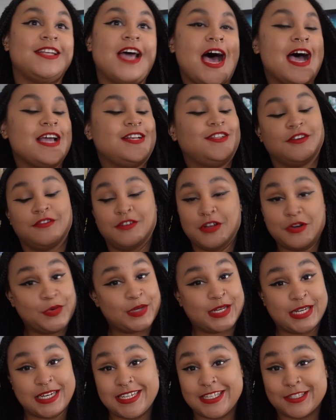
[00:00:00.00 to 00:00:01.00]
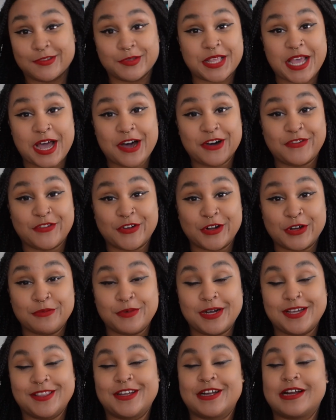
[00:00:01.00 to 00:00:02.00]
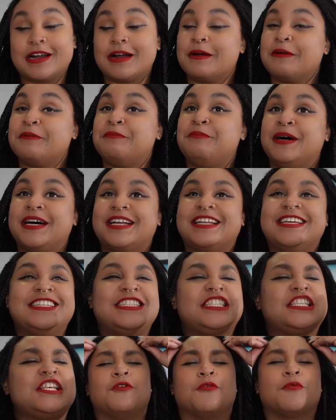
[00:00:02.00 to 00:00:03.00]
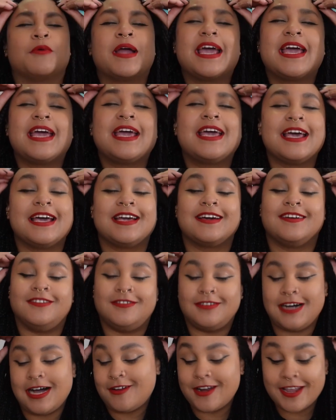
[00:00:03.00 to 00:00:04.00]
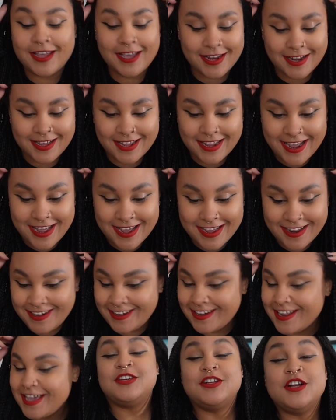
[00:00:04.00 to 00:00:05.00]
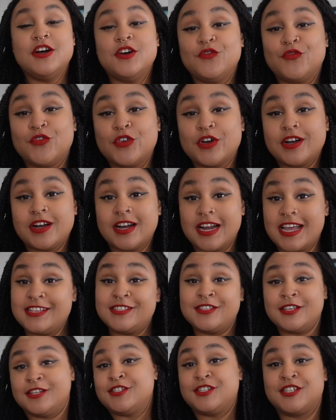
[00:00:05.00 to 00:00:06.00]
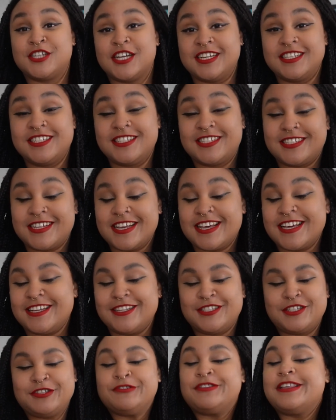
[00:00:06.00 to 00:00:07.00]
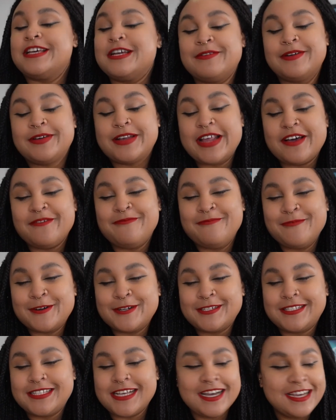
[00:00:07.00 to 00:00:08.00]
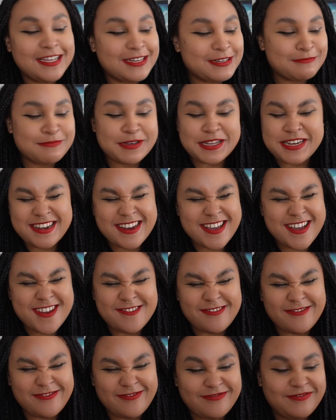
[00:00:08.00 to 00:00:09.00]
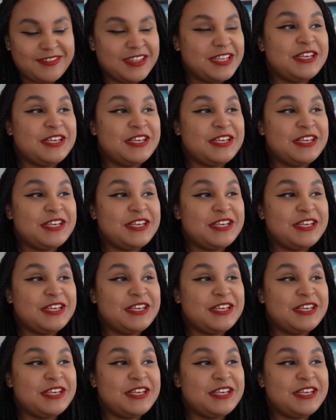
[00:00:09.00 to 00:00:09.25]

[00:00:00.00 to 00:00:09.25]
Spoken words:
I don't know what it is with California weather, but it's gray and cloudy yet again. You know, for a sunshine state, you'd think we'd have more sun, but no,